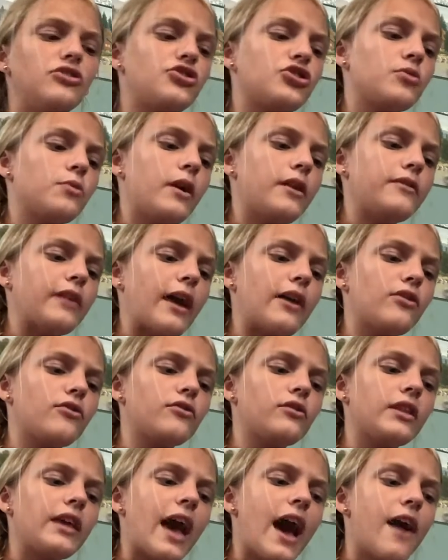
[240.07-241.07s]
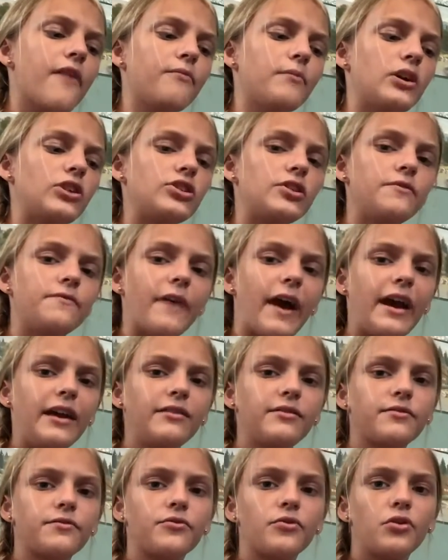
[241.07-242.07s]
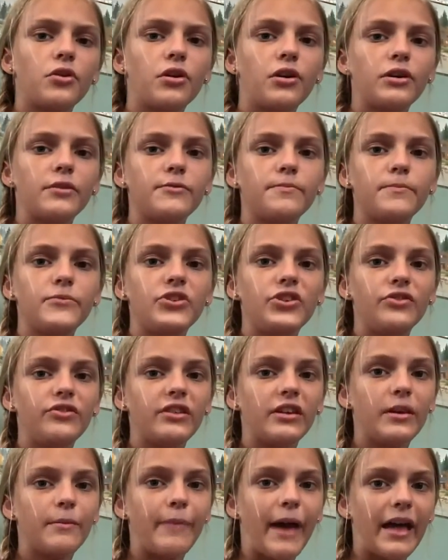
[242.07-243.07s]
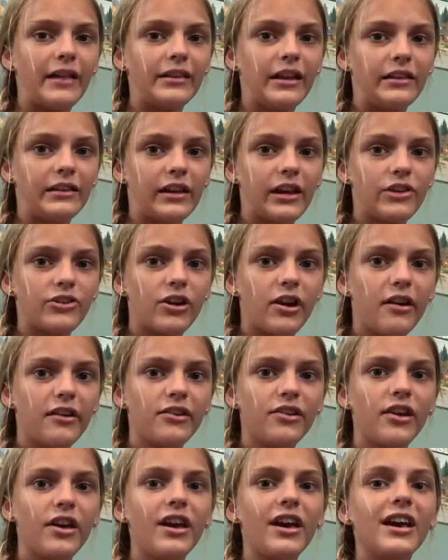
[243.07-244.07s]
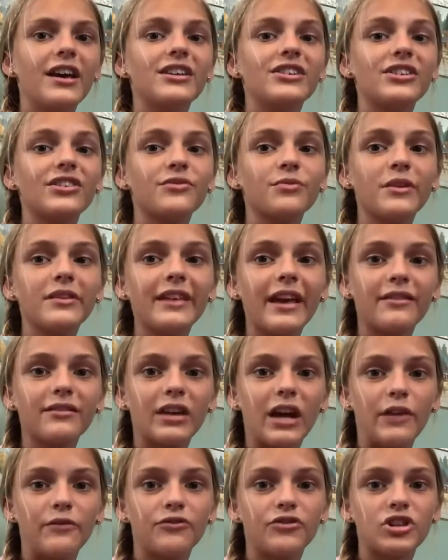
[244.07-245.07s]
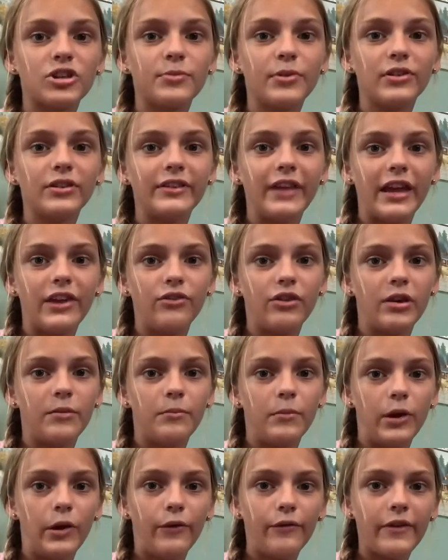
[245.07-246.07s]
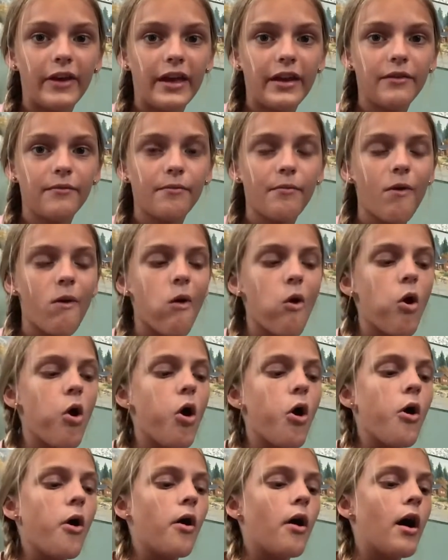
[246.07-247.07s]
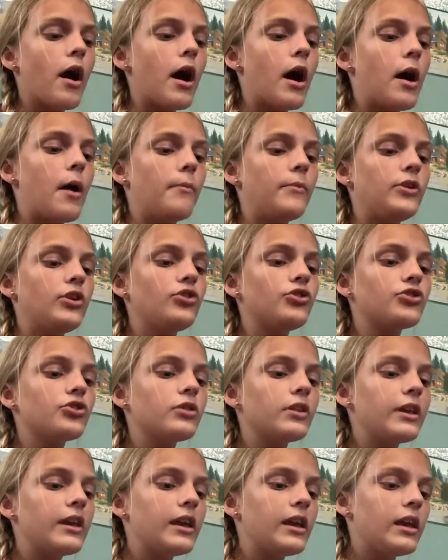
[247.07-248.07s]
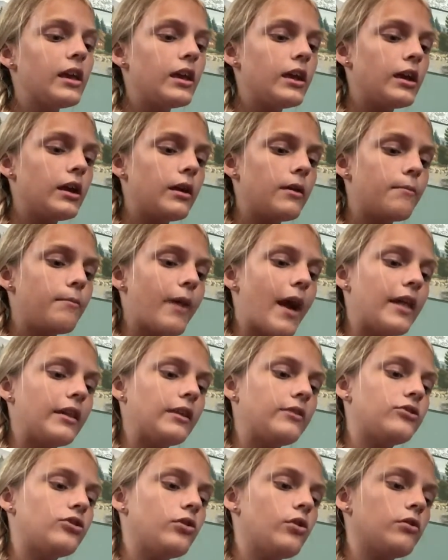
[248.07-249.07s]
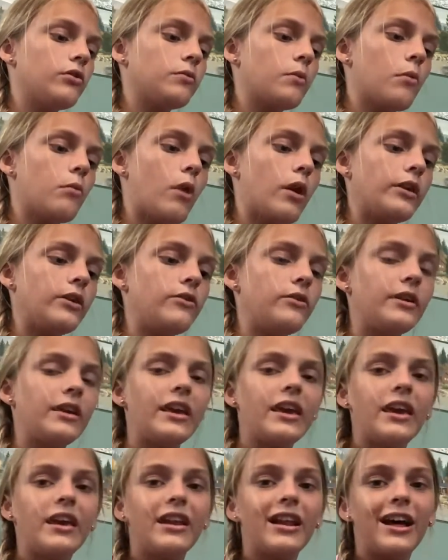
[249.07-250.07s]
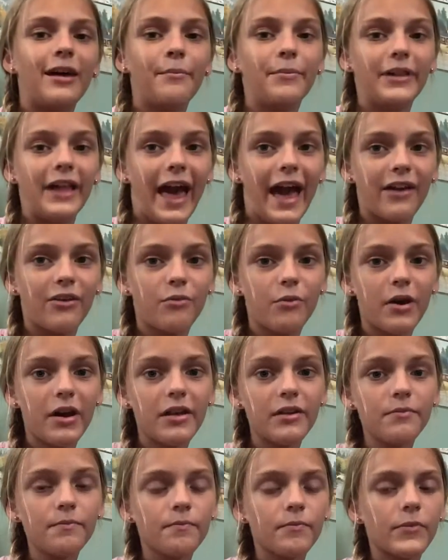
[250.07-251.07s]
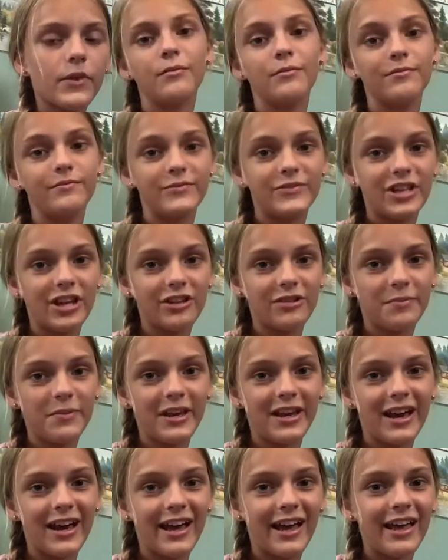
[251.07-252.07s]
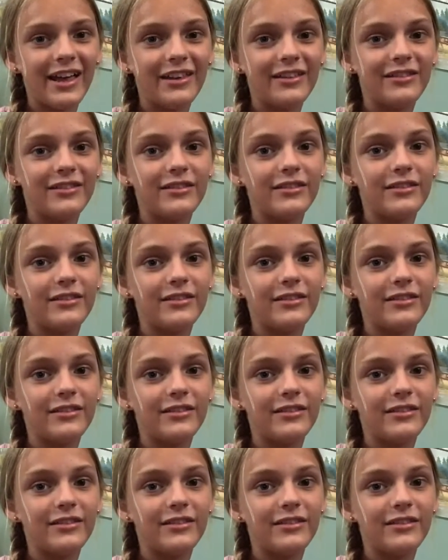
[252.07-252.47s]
wants. I don't really have much advice for choosing a ballet leotard. Just one that's comfortable and that you can move in. Usually ballet studios will want you to get a black one, just because